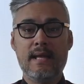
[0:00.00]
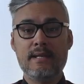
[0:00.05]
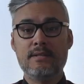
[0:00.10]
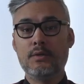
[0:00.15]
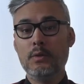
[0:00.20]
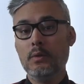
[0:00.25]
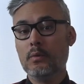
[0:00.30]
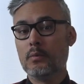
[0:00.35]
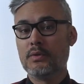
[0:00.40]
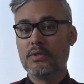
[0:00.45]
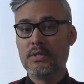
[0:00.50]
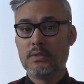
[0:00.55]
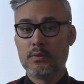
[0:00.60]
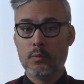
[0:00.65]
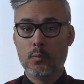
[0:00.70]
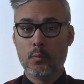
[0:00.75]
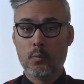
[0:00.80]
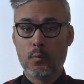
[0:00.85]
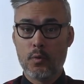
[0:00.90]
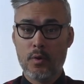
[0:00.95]
last tool, which
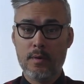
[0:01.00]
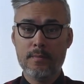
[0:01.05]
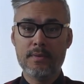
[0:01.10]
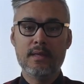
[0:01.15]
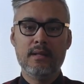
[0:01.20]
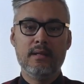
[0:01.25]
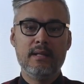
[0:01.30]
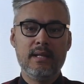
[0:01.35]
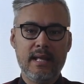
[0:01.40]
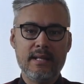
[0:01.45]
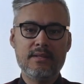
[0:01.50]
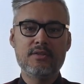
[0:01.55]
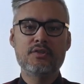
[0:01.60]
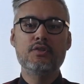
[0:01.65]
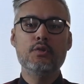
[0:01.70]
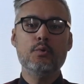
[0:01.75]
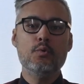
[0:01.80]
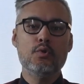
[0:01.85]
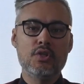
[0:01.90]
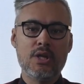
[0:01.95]
is warmth,
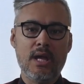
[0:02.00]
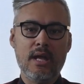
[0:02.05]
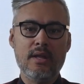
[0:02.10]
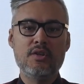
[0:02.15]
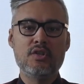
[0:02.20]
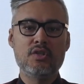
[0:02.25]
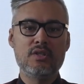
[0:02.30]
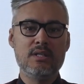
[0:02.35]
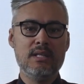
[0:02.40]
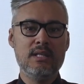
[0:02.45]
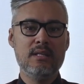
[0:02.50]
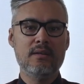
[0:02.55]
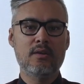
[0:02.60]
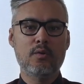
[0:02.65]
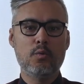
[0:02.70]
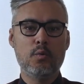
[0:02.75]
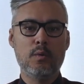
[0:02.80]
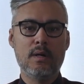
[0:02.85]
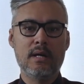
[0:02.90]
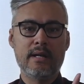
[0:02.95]
lets you change the
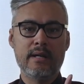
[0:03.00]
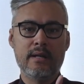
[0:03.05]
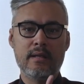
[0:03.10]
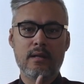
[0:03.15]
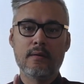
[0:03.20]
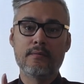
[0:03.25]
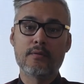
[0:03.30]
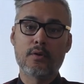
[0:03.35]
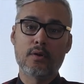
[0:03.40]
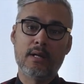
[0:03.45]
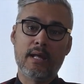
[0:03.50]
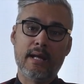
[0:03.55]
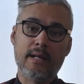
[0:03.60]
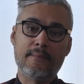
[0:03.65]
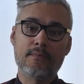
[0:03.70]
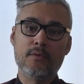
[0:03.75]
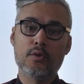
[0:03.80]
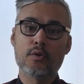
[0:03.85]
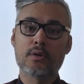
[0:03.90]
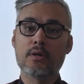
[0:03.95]
quality of your
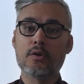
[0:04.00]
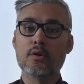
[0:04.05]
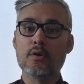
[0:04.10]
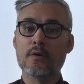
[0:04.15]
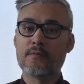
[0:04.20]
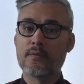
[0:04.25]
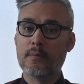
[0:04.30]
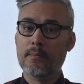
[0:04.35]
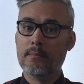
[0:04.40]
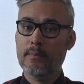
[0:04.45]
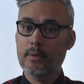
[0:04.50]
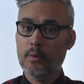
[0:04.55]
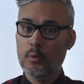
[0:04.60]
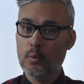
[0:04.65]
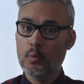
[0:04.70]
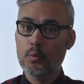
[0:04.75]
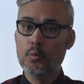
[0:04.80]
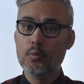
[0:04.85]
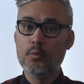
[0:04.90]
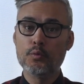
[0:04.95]
light. You can go from
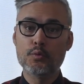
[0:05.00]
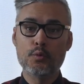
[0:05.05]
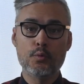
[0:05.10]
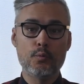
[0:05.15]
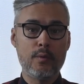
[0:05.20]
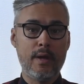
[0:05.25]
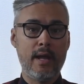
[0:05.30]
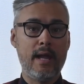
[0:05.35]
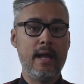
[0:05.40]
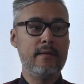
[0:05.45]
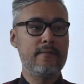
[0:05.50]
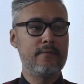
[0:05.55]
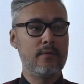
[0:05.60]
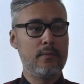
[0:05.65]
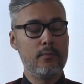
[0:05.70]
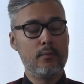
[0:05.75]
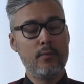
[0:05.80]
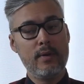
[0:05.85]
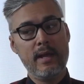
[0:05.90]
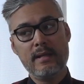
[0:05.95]
blue to red,
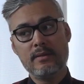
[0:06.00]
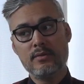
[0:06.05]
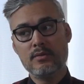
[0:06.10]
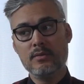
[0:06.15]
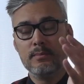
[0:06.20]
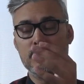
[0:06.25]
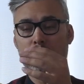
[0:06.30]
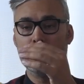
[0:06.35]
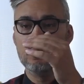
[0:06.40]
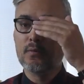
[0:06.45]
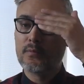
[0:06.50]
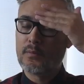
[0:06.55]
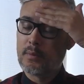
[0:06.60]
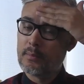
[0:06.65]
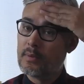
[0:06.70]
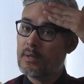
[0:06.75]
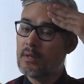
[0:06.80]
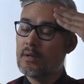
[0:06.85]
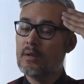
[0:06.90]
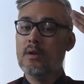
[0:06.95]
from red to blue,
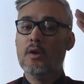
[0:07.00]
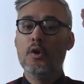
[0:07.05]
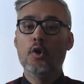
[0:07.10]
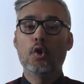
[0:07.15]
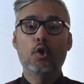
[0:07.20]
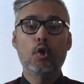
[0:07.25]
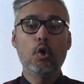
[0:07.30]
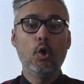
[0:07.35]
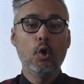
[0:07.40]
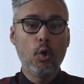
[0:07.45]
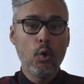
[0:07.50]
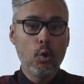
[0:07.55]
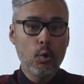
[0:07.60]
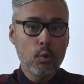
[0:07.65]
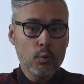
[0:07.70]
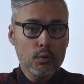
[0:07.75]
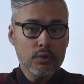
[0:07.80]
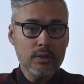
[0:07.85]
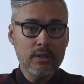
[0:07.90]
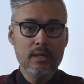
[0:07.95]
from
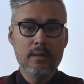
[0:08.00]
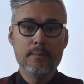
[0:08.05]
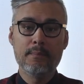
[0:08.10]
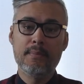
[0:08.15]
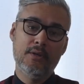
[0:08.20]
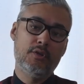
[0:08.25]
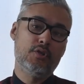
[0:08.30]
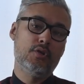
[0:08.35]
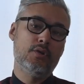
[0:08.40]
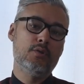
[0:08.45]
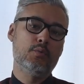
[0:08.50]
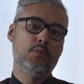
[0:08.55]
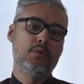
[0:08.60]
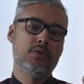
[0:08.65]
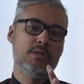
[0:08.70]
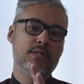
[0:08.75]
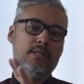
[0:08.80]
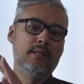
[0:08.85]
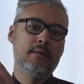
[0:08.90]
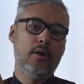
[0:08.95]
cold pictures,
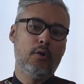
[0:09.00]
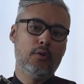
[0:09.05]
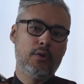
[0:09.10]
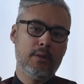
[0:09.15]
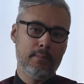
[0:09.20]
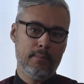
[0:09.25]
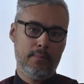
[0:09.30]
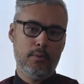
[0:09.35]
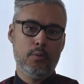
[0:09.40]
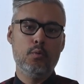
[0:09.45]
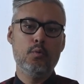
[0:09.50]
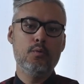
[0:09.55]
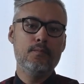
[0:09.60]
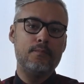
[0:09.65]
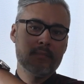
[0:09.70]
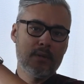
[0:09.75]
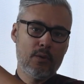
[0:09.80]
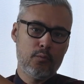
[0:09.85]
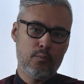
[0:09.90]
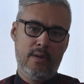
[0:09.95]
which is on the blue
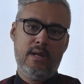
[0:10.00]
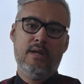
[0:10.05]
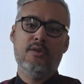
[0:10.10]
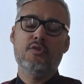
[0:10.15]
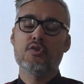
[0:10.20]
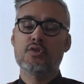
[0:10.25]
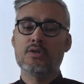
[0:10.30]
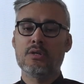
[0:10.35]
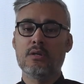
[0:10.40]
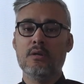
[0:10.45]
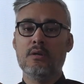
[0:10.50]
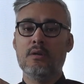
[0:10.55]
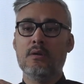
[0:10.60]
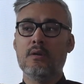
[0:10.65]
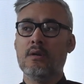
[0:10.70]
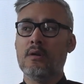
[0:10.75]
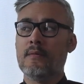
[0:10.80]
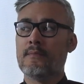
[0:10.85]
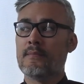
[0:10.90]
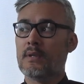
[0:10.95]
range
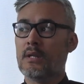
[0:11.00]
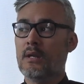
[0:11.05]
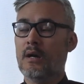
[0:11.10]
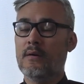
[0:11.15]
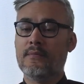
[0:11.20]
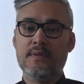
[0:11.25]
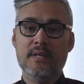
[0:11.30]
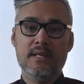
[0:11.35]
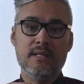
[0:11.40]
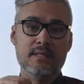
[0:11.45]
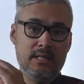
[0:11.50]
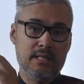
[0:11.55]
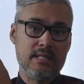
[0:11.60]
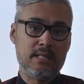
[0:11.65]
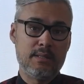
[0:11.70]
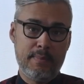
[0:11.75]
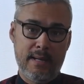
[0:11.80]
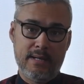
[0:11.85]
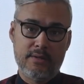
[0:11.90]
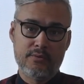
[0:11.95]
of this
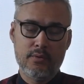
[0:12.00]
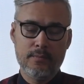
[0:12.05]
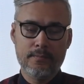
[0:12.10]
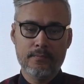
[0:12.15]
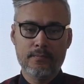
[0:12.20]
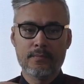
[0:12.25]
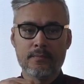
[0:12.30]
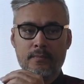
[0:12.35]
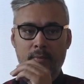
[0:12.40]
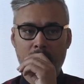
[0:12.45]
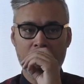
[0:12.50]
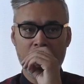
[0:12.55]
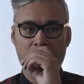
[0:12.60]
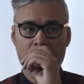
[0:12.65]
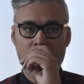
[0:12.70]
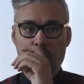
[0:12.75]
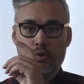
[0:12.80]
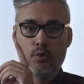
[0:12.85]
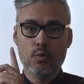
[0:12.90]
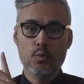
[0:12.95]
spectrum,
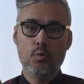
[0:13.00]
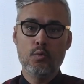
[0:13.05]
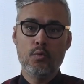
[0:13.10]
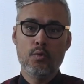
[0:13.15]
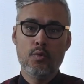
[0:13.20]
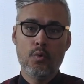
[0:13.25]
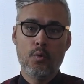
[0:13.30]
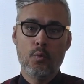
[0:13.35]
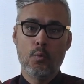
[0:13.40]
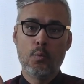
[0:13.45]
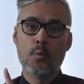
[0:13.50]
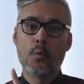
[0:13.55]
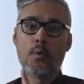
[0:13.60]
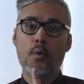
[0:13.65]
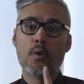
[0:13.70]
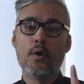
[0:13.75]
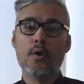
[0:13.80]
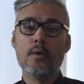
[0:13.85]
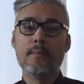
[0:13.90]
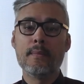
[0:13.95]
to
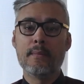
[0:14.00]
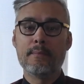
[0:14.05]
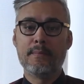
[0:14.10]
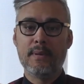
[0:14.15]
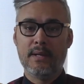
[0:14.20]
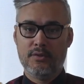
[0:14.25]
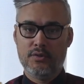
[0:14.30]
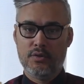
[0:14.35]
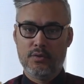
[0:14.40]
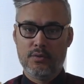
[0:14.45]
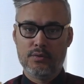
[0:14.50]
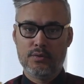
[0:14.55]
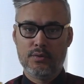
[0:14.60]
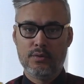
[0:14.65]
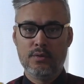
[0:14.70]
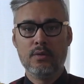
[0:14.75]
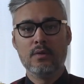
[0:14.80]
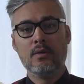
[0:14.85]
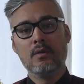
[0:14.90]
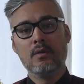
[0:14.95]
warm pictures,
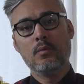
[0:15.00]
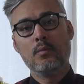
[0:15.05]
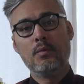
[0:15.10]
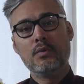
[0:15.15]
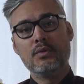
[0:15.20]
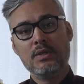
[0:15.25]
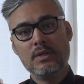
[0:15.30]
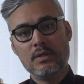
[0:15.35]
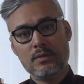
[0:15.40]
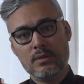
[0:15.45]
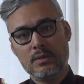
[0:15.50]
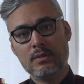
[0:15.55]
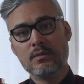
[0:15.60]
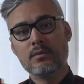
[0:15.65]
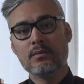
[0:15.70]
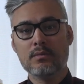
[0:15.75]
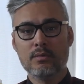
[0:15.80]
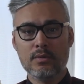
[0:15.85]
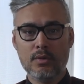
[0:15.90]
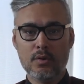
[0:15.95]
which is,
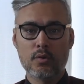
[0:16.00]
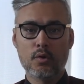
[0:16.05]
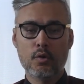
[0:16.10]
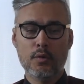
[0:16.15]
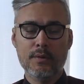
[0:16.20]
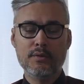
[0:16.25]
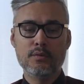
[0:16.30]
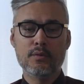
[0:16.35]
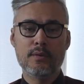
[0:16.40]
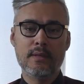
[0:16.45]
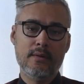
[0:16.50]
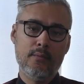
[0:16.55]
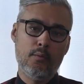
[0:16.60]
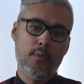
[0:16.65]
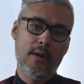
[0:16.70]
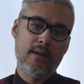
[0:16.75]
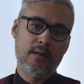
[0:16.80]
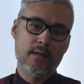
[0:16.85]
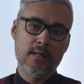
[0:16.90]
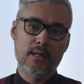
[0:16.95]
going to the
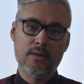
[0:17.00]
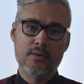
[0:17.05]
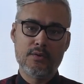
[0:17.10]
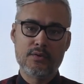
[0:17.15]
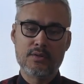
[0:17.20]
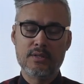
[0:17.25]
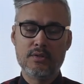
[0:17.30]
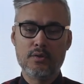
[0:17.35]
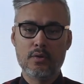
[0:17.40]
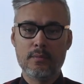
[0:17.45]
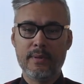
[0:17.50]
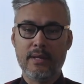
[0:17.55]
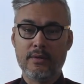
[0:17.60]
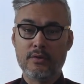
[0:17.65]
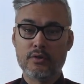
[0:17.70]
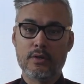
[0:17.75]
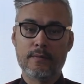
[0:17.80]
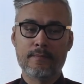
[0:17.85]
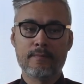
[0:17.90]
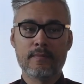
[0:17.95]
red colors in your
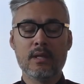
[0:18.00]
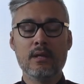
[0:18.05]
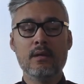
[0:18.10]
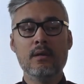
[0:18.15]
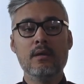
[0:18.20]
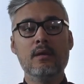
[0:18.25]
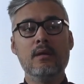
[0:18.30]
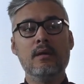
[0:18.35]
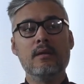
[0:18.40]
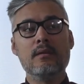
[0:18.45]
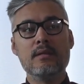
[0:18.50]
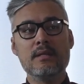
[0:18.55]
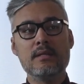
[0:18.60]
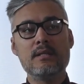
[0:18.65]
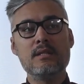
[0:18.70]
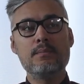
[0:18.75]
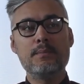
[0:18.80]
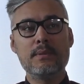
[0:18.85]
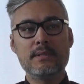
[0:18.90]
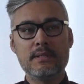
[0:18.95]
picture.
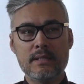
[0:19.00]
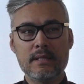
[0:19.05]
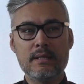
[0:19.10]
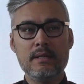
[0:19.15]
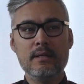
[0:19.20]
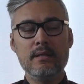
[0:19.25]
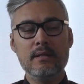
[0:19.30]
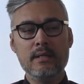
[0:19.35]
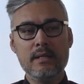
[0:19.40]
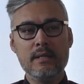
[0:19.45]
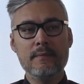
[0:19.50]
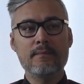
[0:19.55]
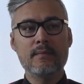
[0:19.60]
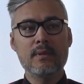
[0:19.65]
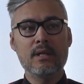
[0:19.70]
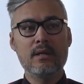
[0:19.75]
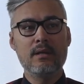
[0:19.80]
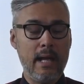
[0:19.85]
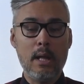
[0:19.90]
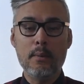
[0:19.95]
This is particularly
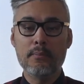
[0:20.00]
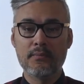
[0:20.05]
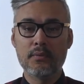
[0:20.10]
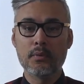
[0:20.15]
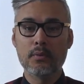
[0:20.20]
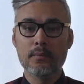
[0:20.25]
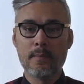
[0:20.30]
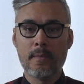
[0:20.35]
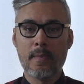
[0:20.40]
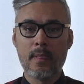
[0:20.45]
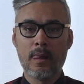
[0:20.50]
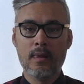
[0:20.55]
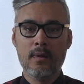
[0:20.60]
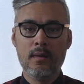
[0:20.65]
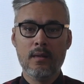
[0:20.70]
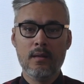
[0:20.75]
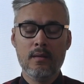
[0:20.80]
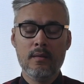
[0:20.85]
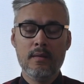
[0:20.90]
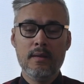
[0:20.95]
helpful
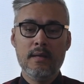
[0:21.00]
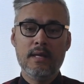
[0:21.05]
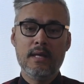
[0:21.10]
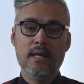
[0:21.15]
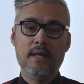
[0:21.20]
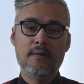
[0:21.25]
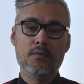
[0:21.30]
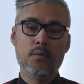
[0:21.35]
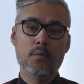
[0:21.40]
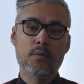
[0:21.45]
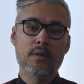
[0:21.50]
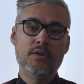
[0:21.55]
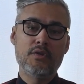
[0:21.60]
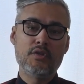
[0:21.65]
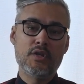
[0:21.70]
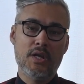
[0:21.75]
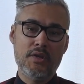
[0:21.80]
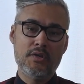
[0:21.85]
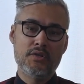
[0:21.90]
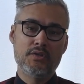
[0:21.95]
if you want
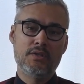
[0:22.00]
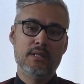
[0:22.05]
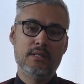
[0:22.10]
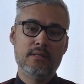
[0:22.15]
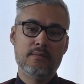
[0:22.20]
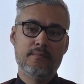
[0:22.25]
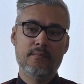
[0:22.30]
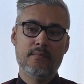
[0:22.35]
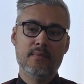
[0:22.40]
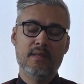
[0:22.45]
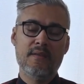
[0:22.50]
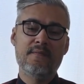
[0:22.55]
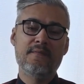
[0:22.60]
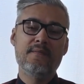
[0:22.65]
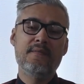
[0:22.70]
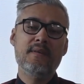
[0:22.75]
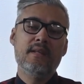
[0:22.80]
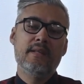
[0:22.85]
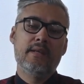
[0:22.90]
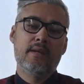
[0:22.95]
to change the
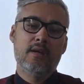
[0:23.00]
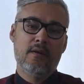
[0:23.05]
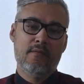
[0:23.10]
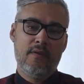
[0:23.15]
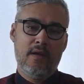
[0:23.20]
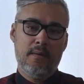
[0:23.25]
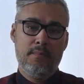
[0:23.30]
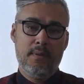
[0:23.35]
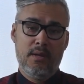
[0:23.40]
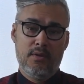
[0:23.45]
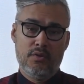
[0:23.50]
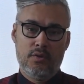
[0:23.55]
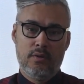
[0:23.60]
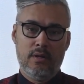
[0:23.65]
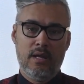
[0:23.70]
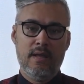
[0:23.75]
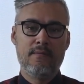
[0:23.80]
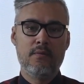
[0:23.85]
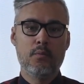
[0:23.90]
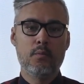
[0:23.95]
feeling of a
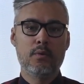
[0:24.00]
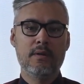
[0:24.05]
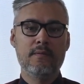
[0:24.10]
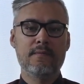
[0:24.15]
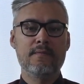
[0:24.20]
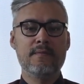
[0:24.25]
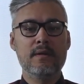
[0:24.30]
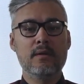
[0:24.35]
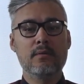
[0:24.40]
picture. If you want it